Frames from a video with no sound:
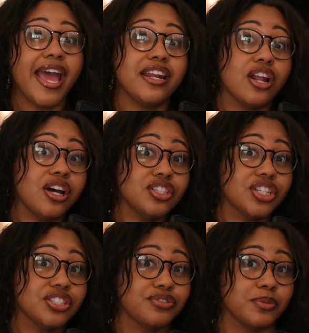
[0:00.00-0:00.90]
And not
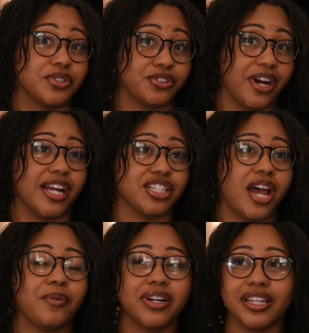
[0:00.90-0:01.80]
just from scratch.
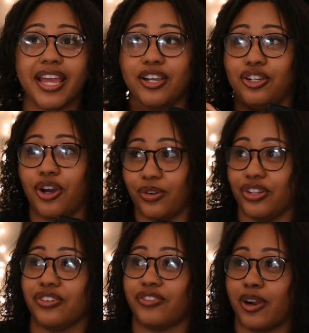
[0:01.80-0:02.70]
I want to like go to
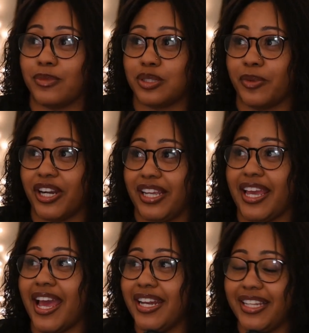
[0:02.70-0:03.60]
the farmer's
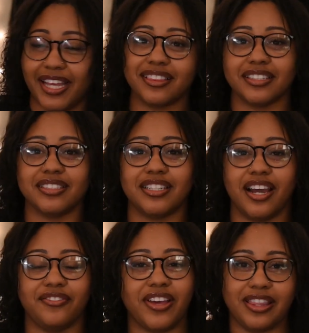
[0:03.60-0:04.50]
market and get the
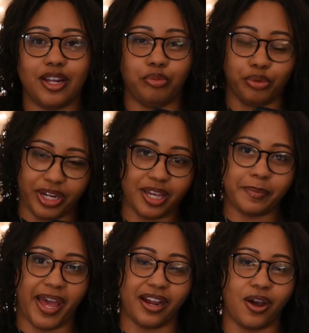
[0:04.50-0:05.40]
stuff and then bring it
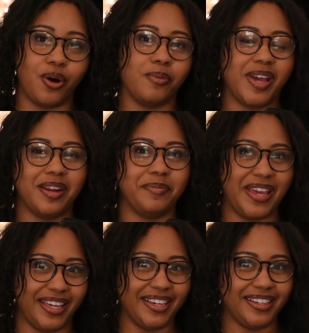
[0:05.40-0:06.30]
back home and
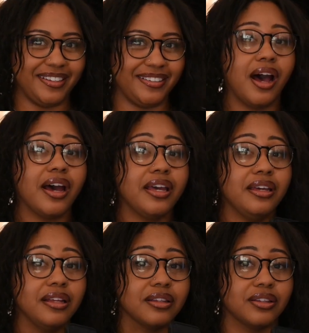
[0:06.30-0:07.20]
make it.
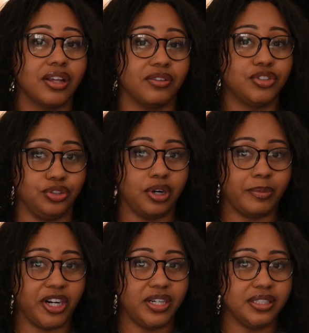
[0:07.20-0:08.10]
I love
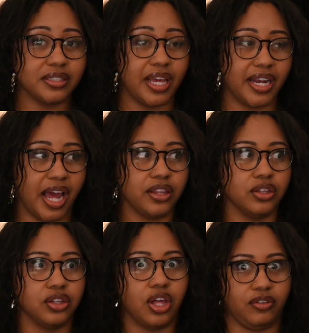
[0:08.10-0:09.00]
strawberries and I
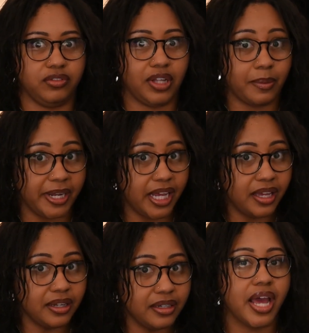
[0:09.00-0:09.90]
love
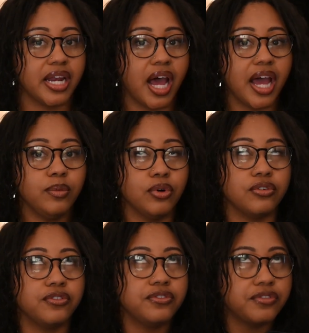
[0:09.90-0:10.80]
lemonade and I will
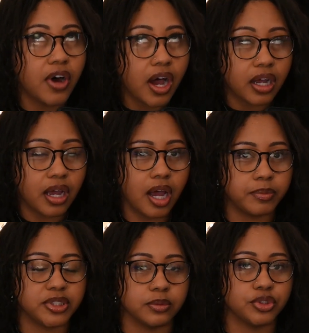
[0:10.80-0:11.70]
fuck
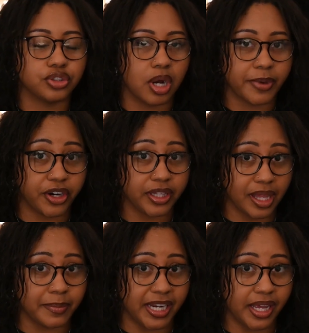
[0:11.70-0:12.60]
up some strawberry
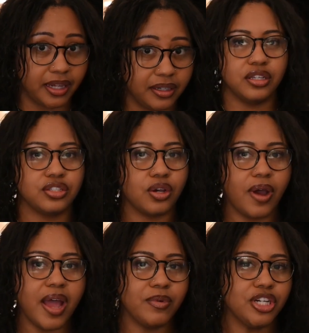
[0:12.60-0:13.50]
lemonade. So
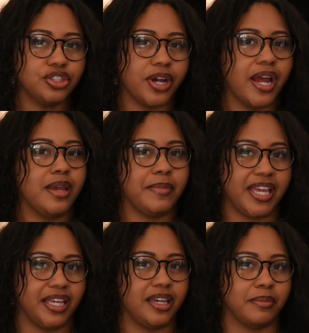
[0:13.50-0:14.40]
I want to try
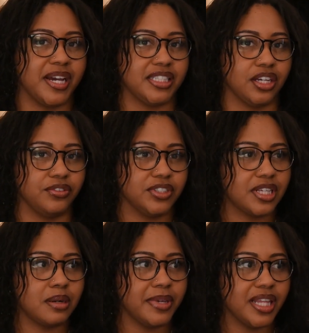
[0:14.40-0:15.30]
making it myself. It's
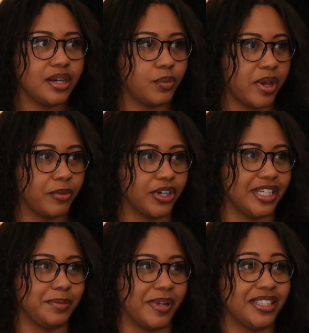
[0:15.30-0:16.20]
going to be like way more
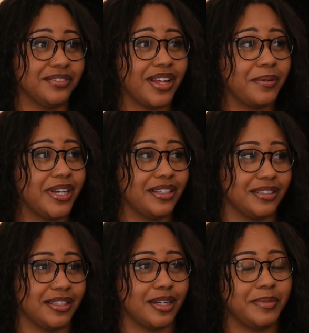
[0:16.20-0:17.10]
expensive that way
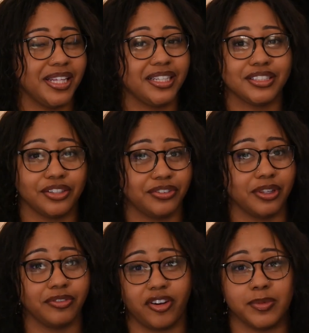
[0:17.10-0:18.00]
because it's going to be like stuff from
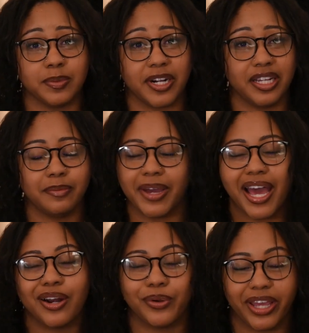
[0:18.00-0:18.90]
the farmer's market, but
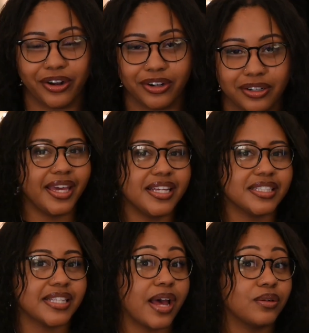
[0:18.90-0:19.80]
I don't care. It
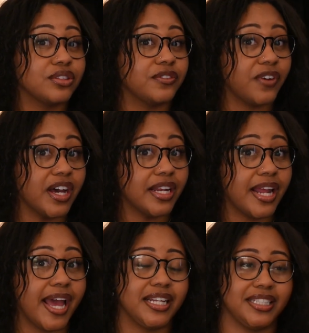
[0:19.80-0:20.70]
sounds fun
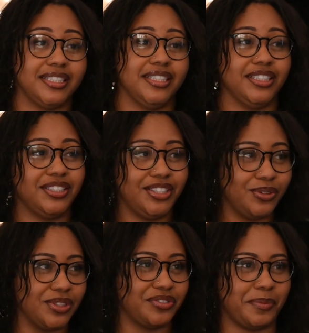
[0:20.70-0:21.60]
and it's an
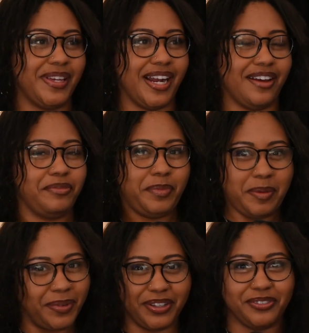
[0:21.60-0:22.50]
excuse for me to have
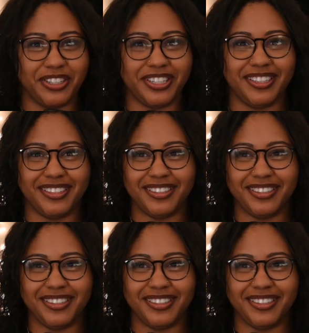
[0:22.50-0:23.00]
people over.